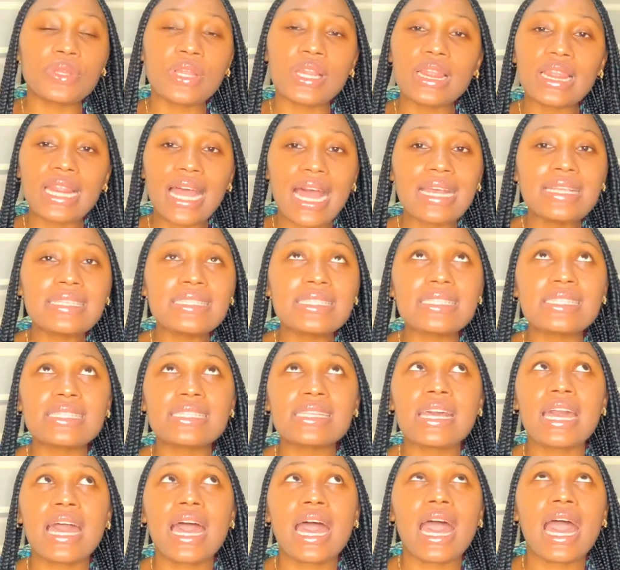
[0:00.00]
the
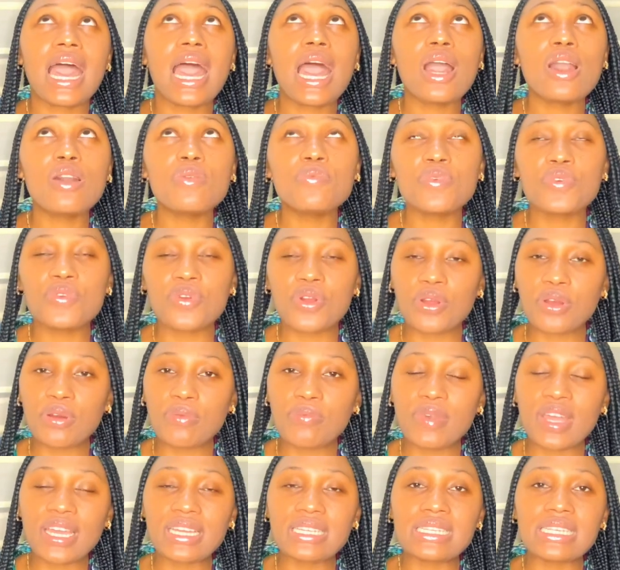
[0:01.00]
last I'll be
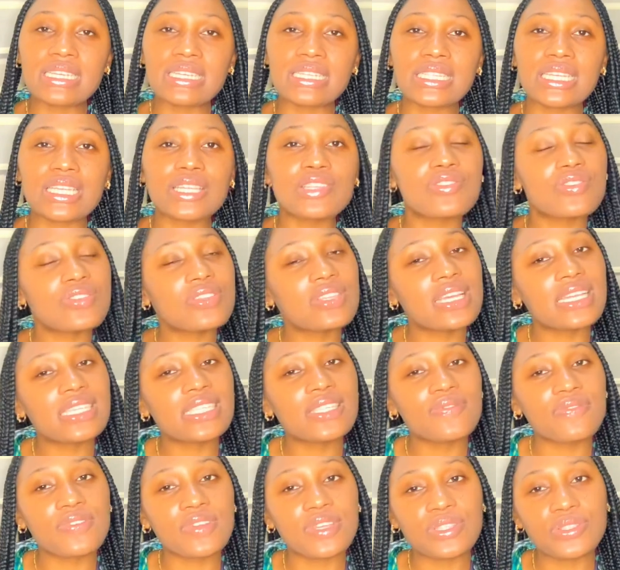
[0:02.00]
recommending in
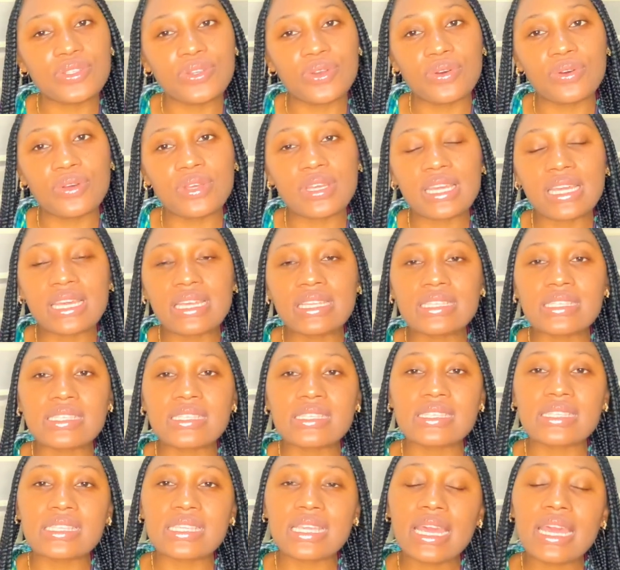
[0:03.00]
today's video is
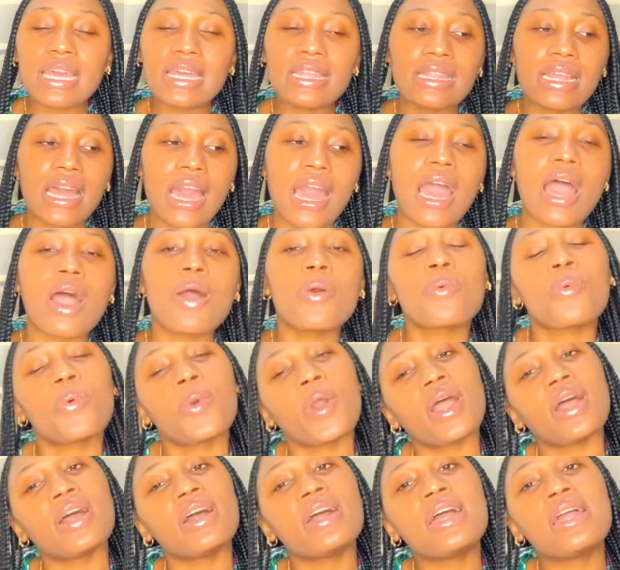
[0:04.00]
Skin
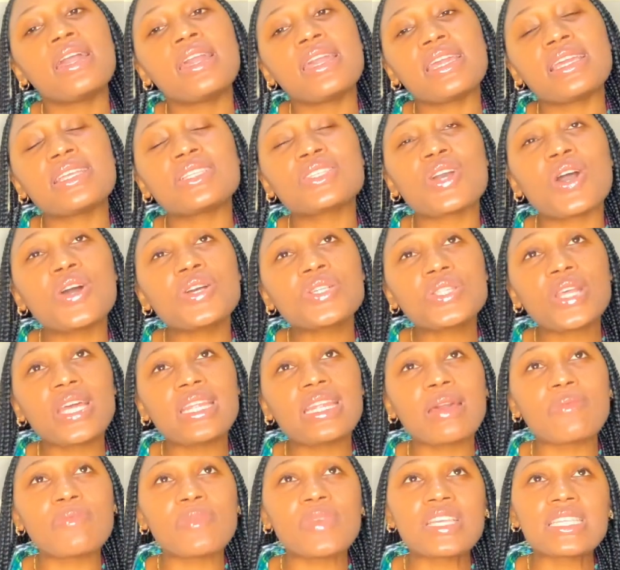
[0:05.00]
AQUA. It's also
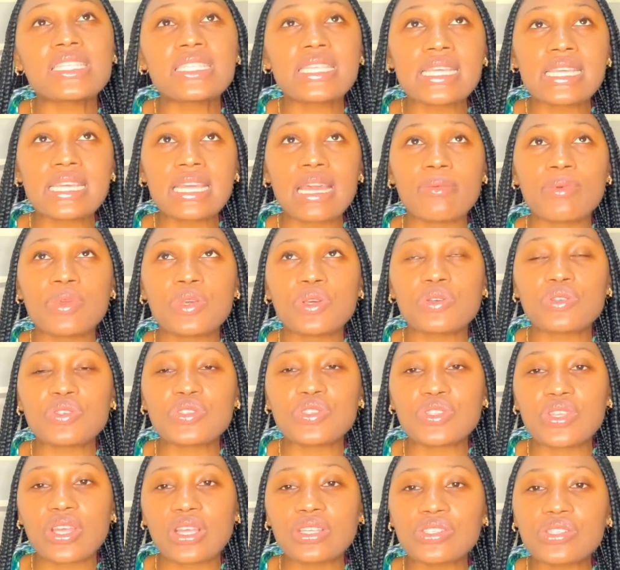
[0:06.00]
an amazing chemical
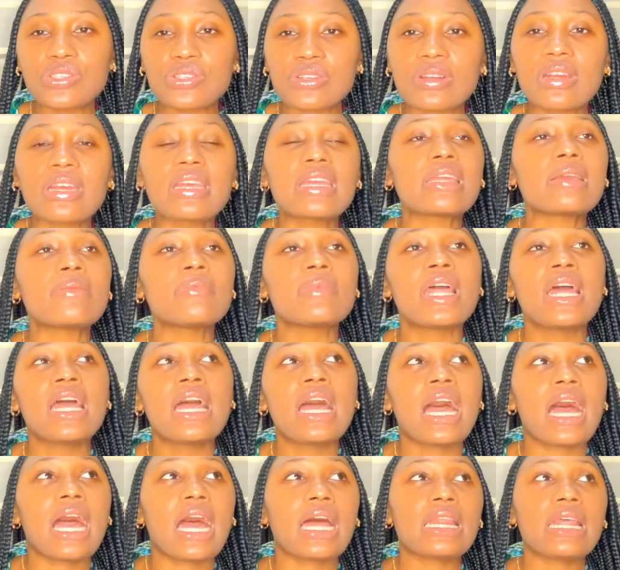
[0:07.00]
sunscreen,
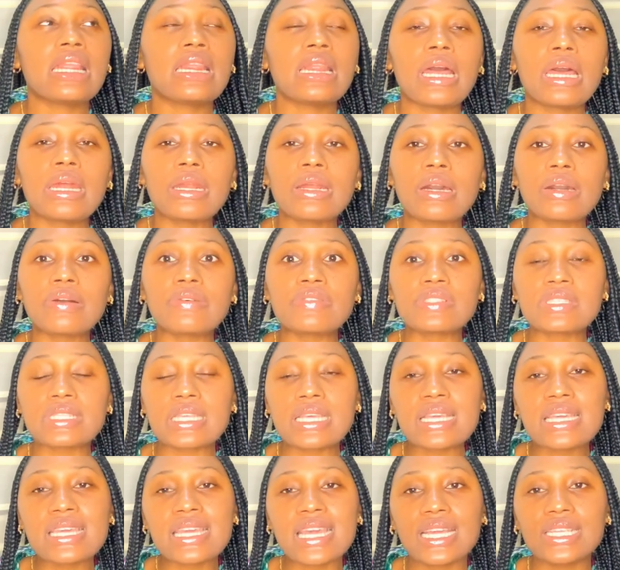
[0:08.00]
and a lot of
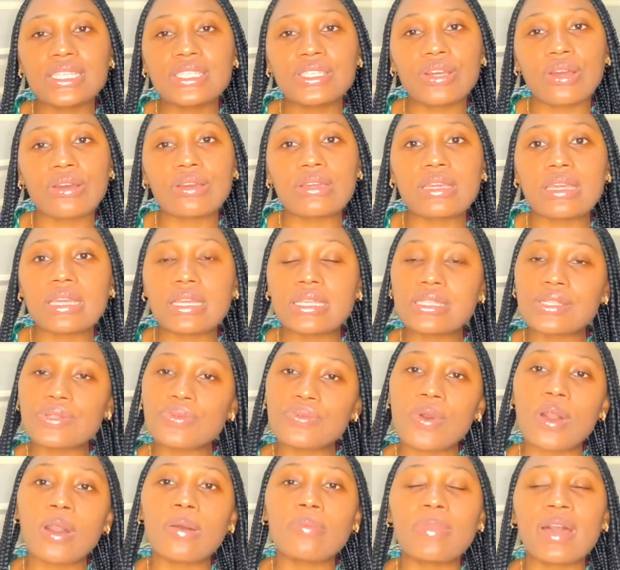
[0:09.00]
skincare junkies
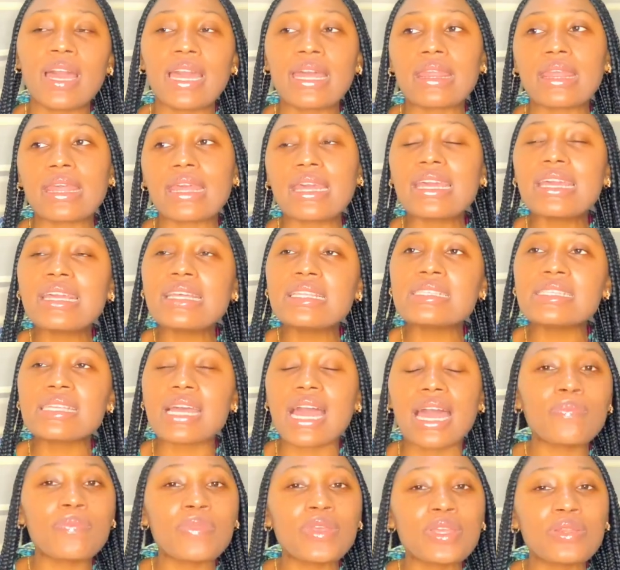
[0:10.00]
swear by it,
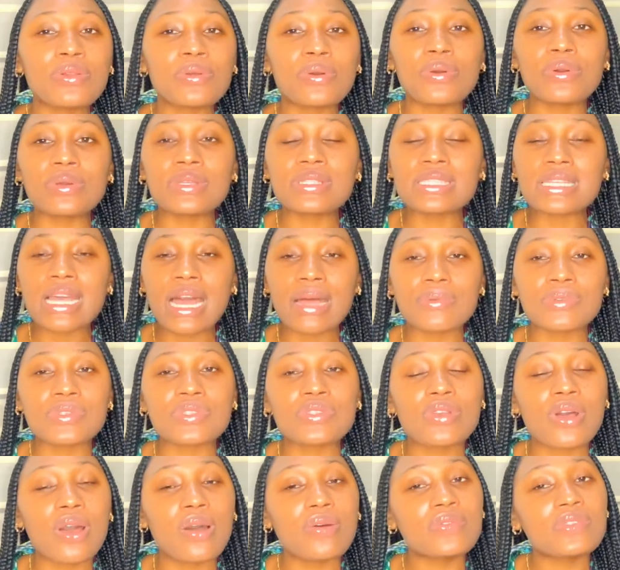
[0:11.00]
and it
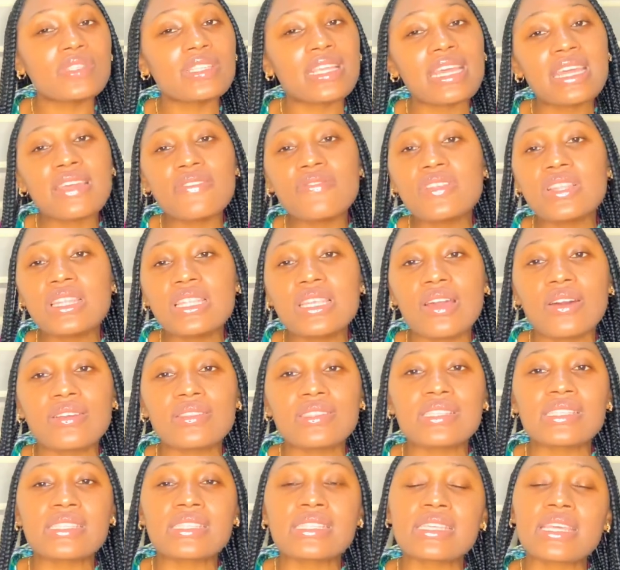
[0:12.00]
absorbs evenly on
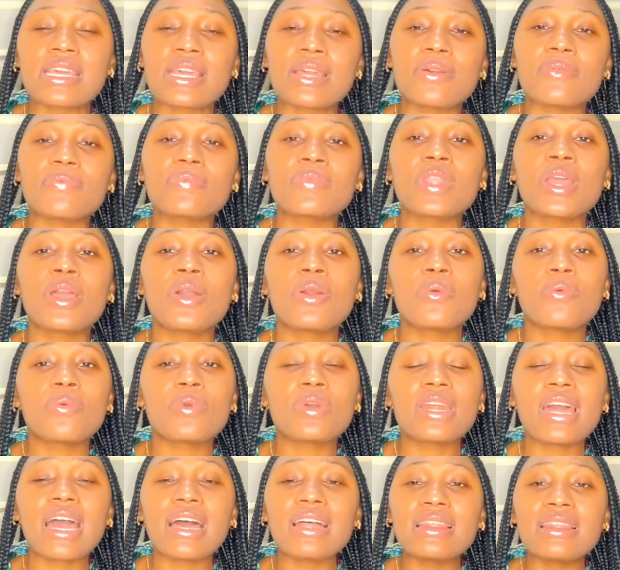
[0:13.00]
the skin
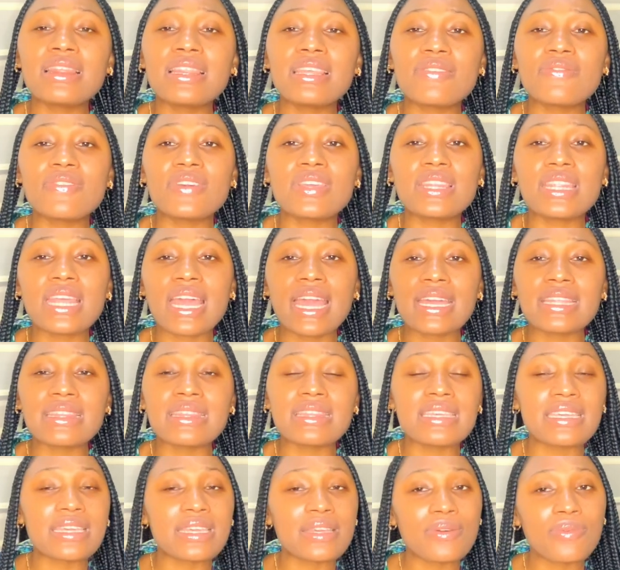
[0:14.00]
without leaving
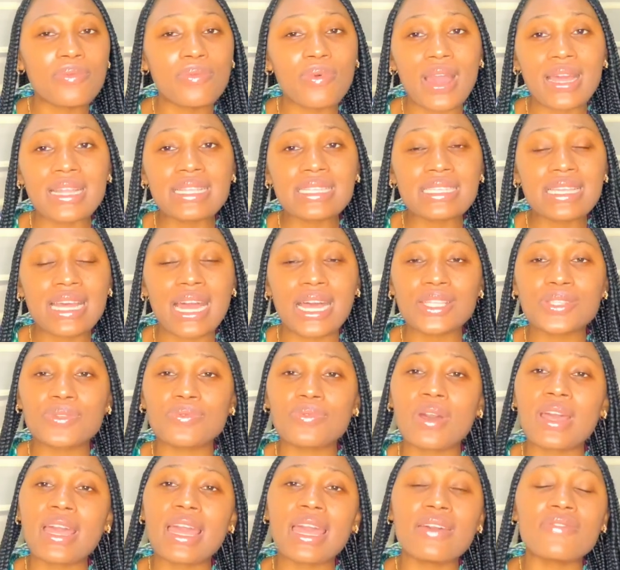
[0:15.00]
any white cast
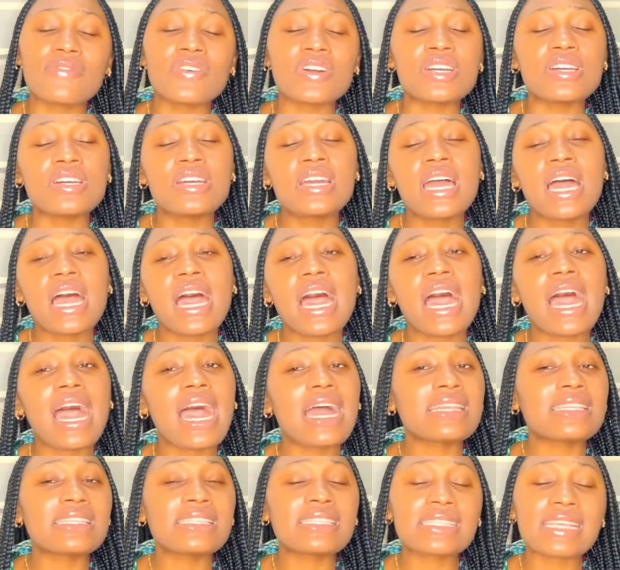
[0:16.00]
whatever,
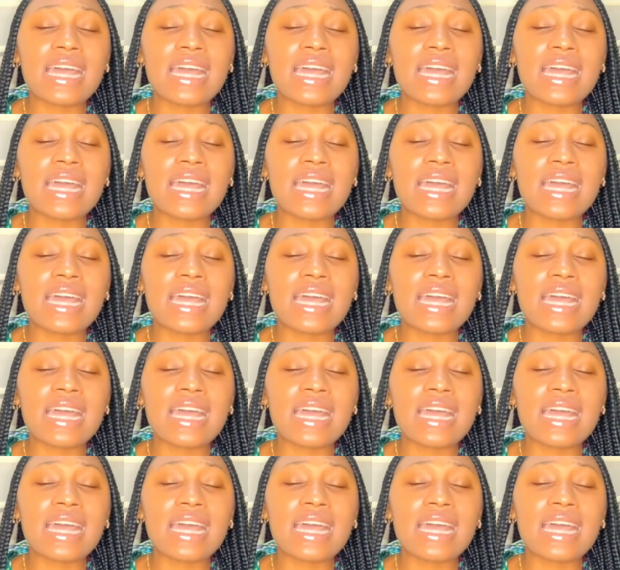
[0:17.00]
and it's